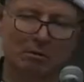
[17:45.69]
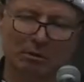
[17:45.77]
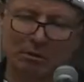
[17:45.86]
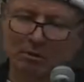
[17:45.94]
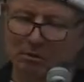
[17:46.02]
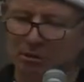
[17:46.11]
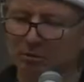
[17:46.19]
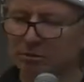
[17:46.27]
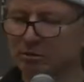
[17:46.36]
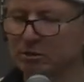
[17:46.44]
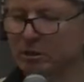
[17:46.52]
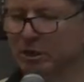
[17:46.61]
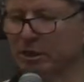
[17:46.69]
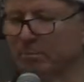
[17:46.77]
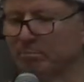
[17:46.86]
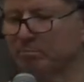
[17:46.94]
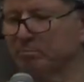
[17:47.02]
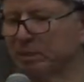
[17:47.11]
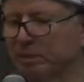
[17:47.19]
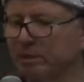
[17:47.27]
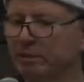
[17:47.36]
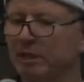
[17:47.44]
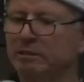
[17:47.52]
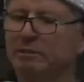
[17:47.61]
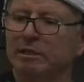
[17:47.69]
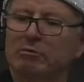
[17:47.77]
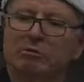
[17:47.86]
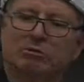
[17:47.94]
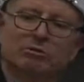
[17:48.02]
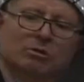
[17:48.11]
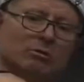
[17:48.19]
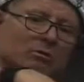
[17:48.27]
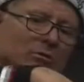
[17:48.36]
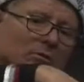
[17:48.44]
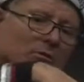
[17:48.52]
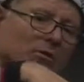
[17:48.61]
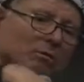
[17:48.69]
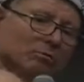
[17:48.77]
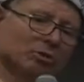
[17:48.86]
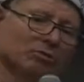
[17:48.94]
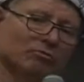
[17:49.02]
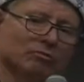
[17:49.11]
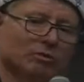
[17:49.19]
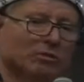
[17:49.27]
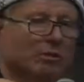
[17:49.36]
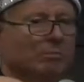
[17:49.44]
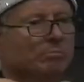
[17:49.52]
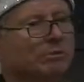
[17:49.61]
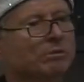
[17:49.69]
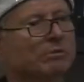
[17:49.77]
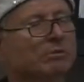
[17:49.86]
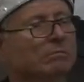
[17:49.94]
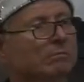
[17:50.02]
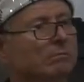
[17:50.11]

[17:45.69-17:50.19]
And Ista says, get up, and in that sacred circle, count your footsteps.